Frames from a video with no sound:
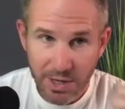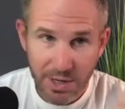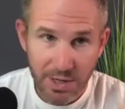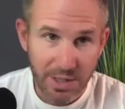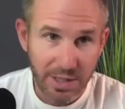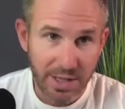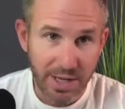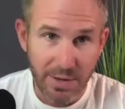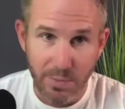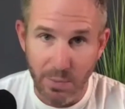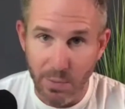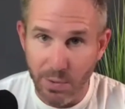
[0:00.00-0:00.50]

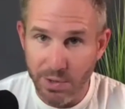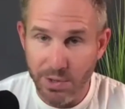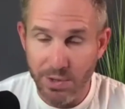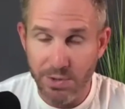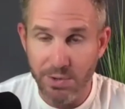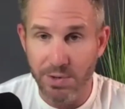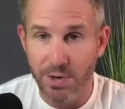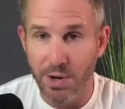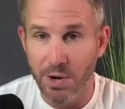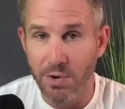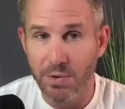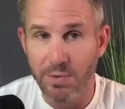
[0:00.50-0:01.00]
like what are you
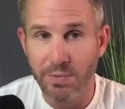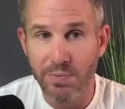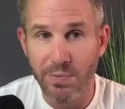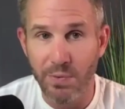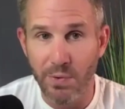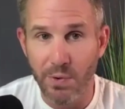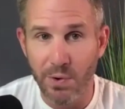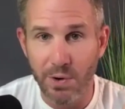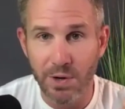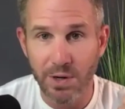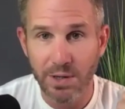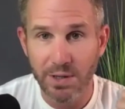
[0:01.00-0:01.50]
known
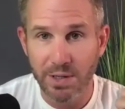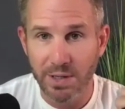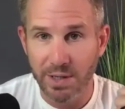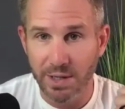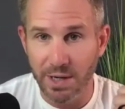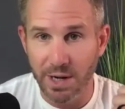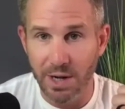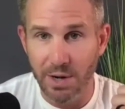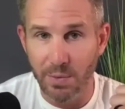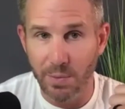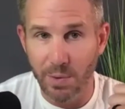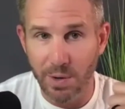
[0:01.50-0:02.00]
for you
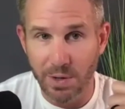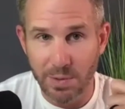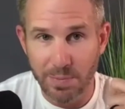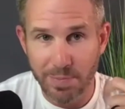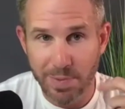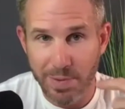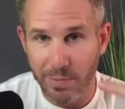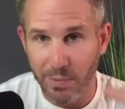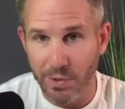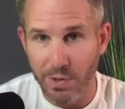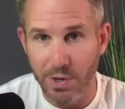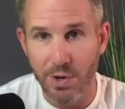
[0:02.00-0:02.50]
know what do
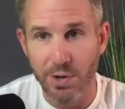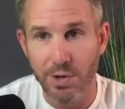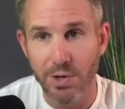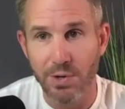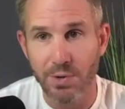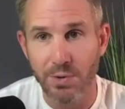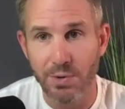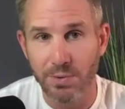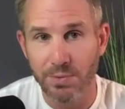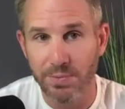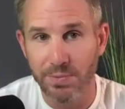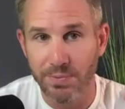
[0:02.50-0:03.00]
people know
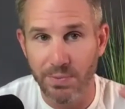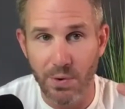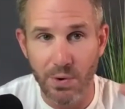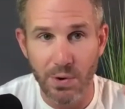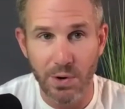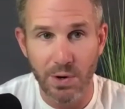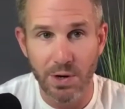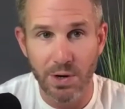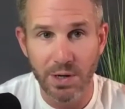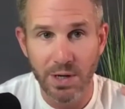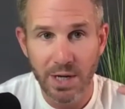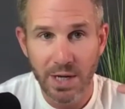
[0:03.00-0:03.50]
you
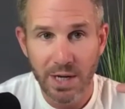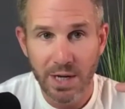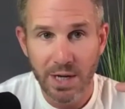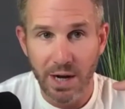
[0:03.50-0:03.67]
for